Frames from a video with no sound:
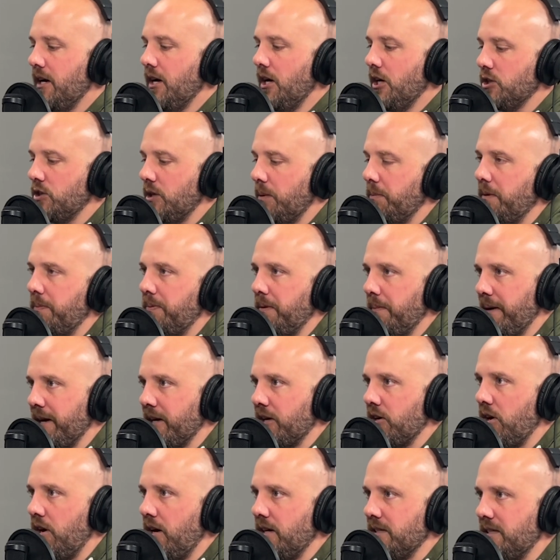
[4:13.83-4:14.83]
So I'm going to put my
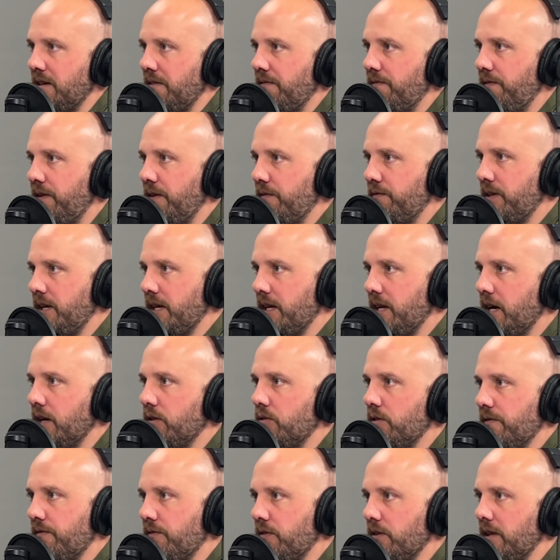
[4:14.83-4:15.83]
cost at
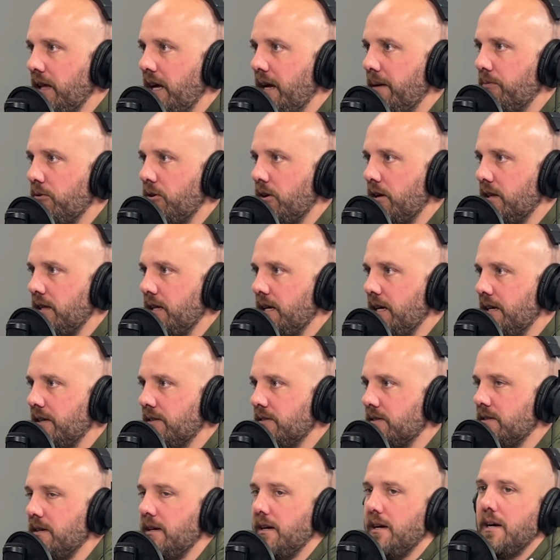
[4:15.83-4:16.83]
$1,500 for labor on
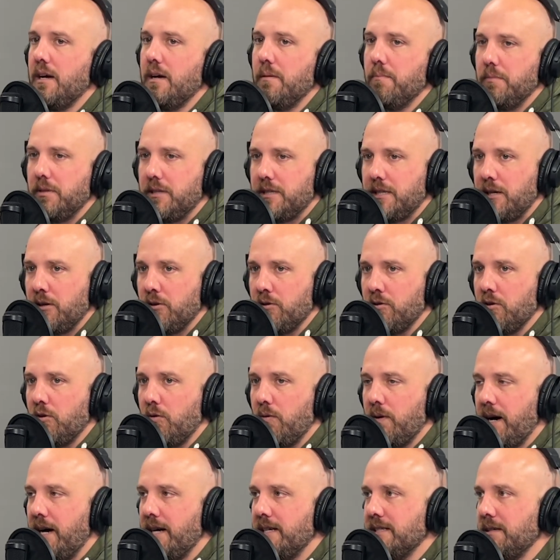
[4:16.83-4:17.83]
this. Material
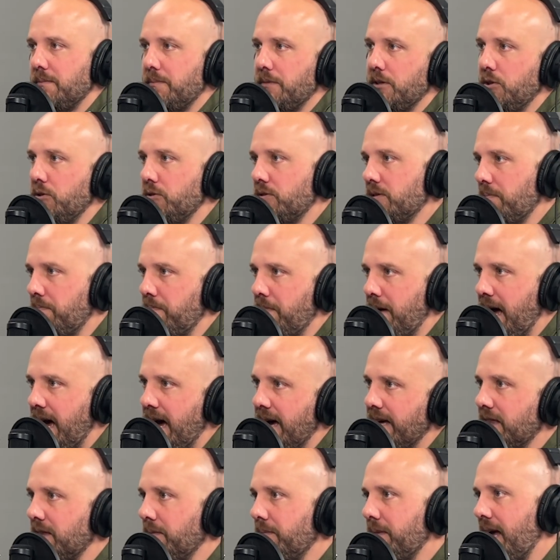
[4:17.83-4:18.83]
wise, let me do some
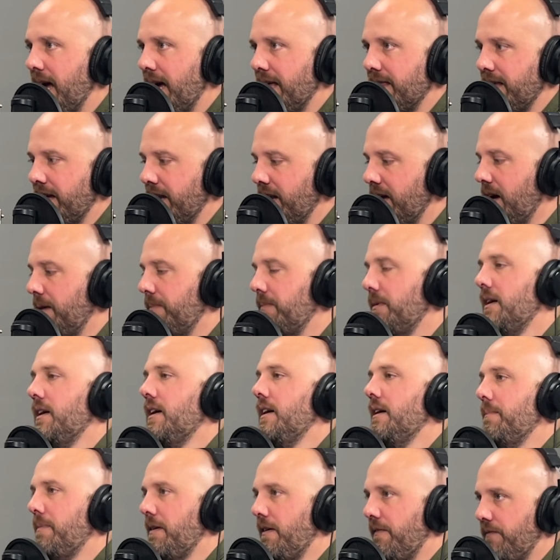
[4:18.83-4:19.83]
math. Let me add that up.
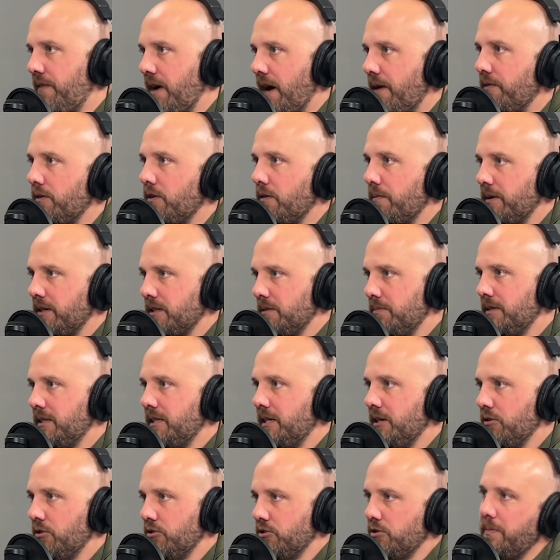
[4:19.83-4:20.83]
About $500 of
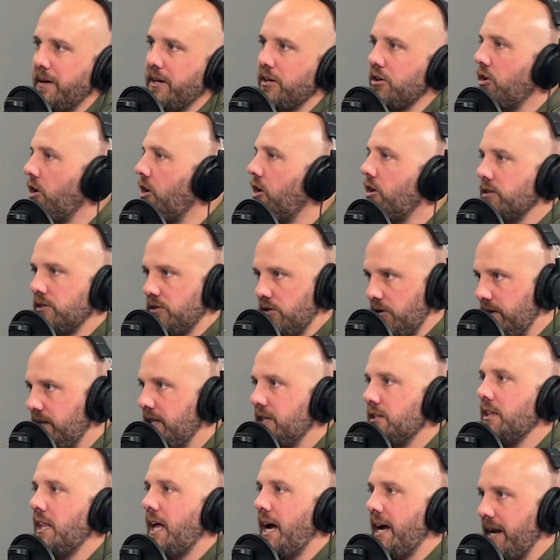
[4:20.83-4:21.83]
material. So my cost on
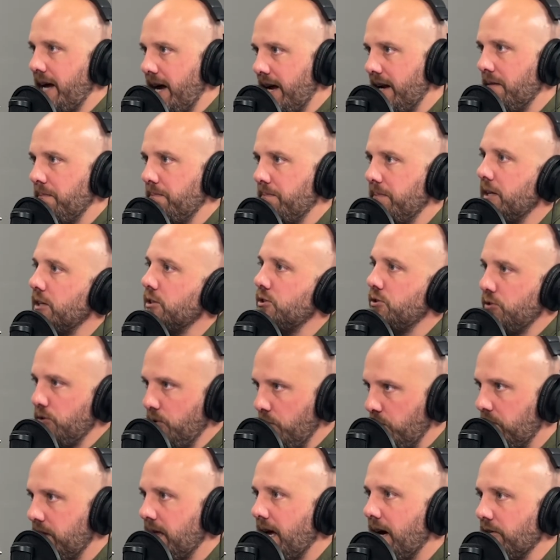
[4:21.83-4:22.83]
this line item is
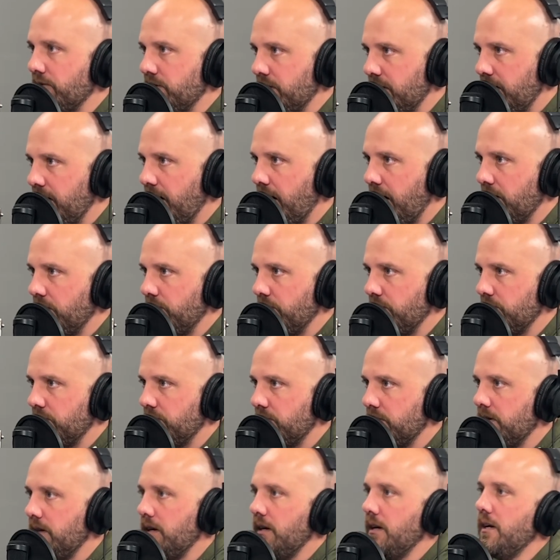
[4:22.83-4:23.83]
$2,000.
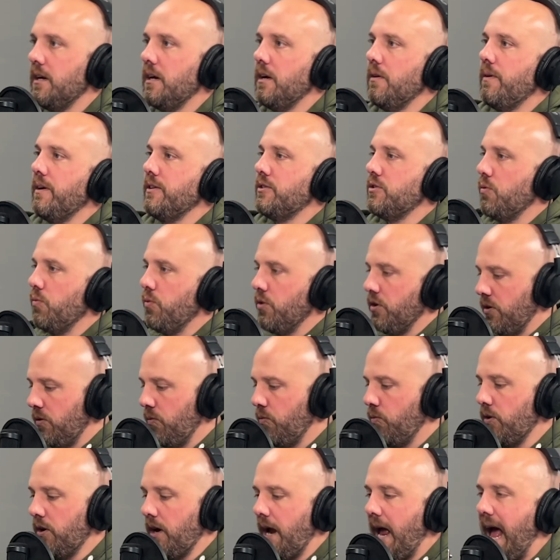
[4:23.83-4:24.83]
Right. So
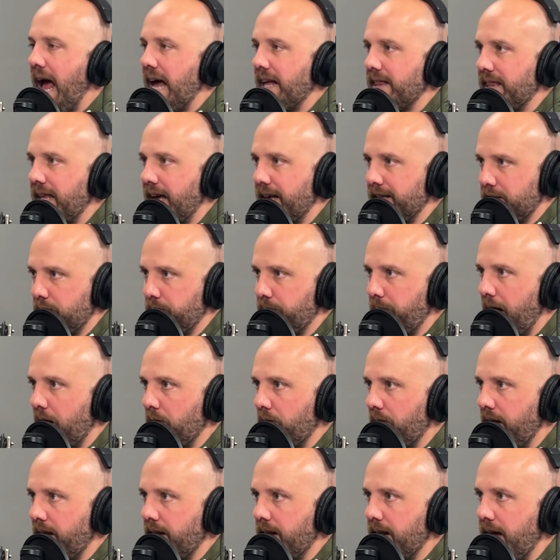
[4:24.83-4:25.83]
we're at that spot
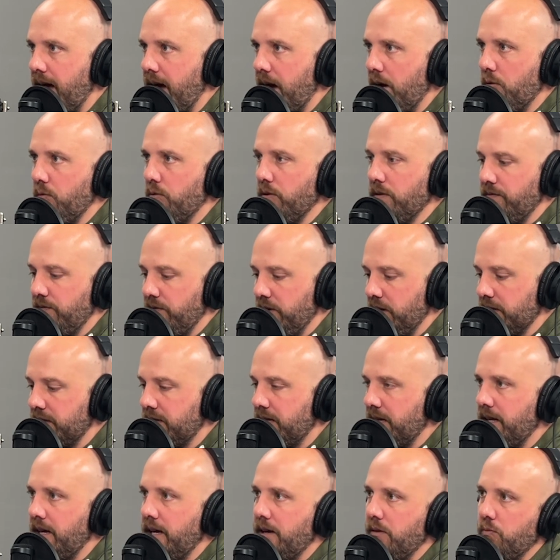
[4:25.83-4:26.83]
right now. We've looked
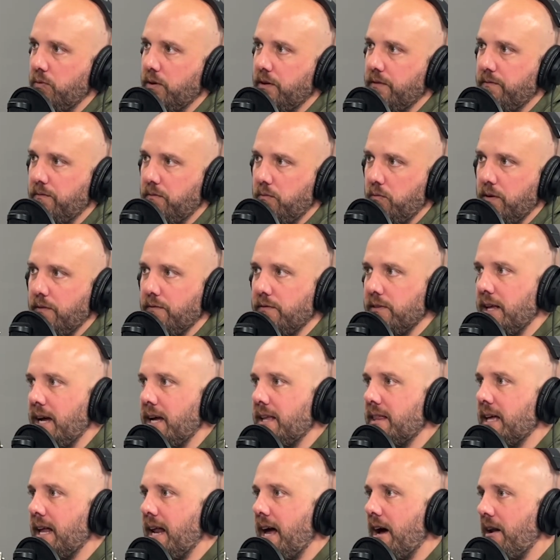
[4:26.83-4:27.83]
at it. We've
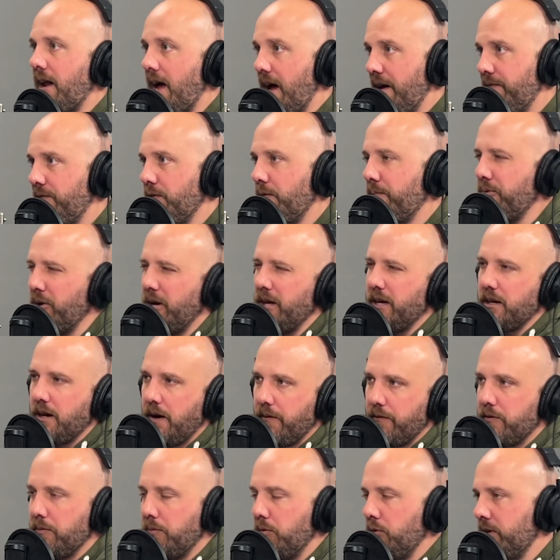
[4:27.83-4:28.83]
laid that out. I feel pretty
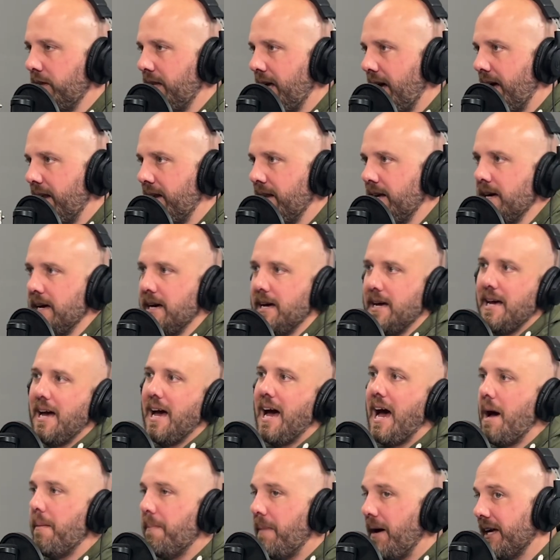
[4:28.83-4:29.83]
comfortable with that.
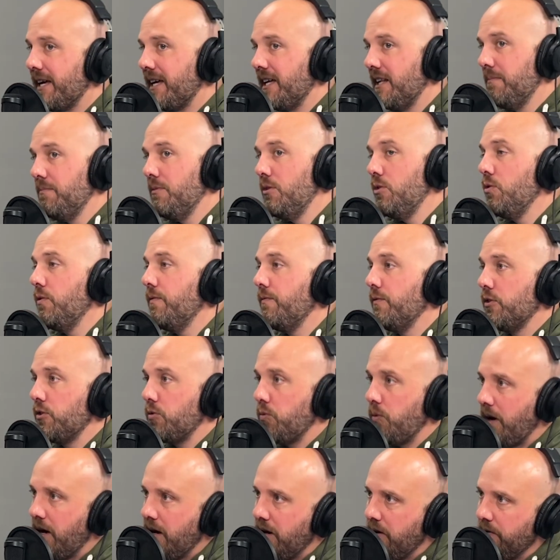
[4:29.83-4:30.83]
I might get him to do it for
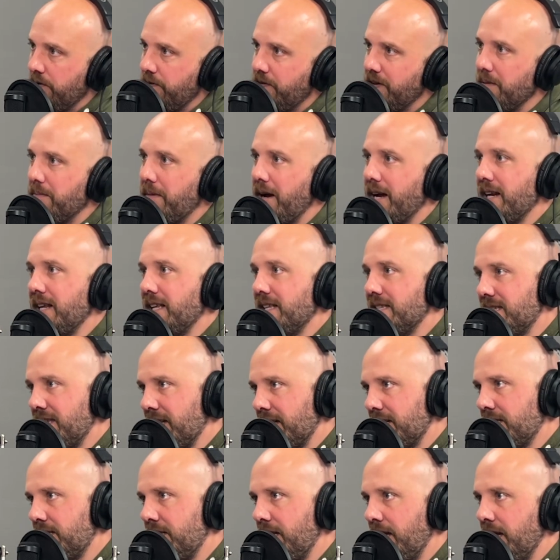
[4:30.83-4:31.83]
12. He might need
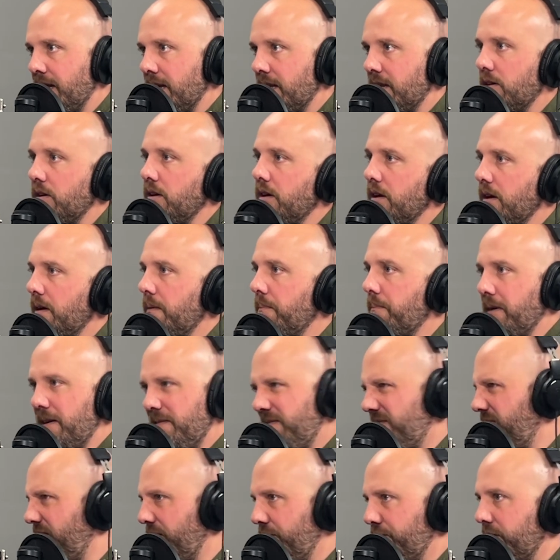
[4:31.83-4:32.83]
16, but
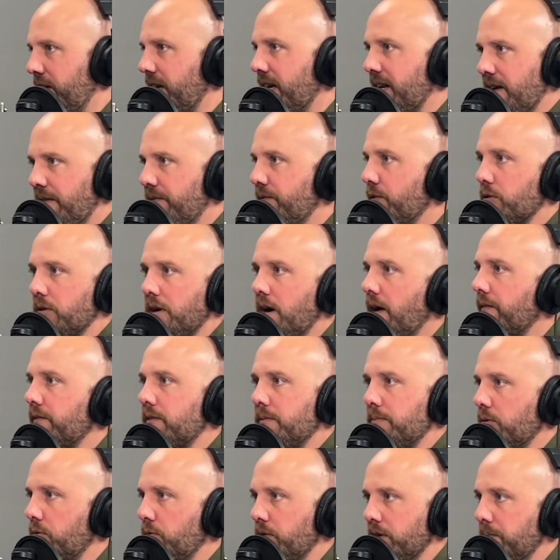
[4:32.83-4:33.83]
15 I feel
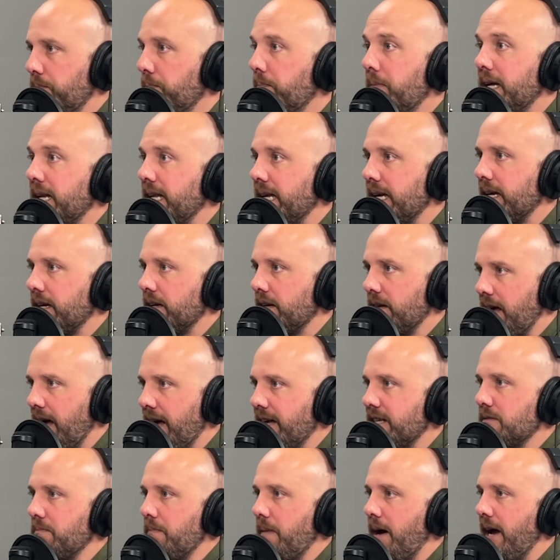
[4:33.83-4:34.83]
comfortable with bidding
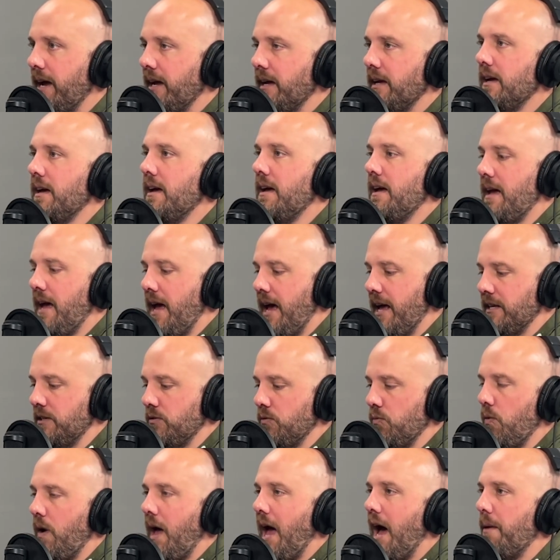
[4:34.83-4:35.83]
as
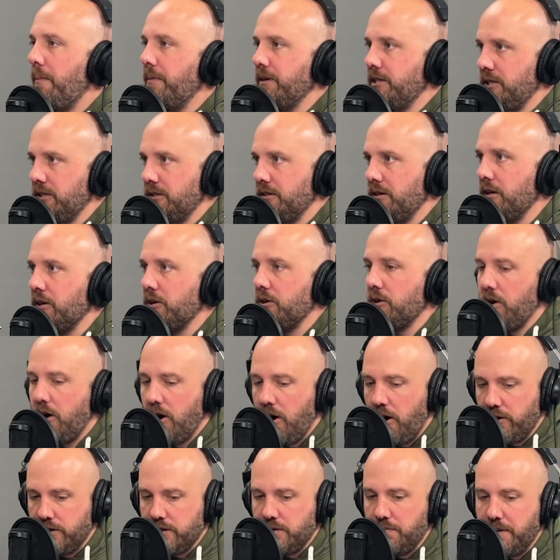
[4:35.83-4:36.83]
how much it's going to
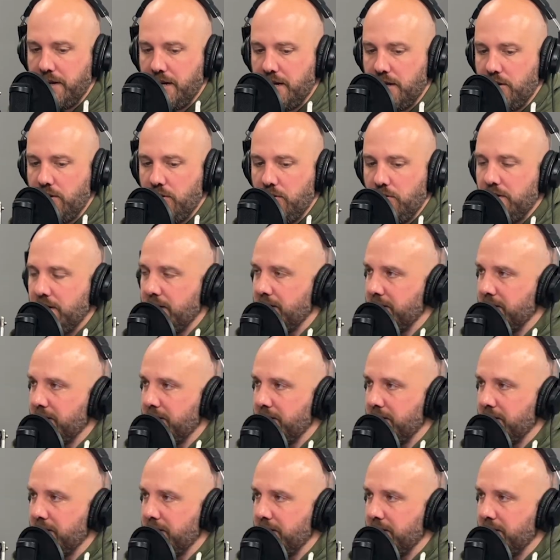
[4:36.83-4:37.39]
cost me to do this.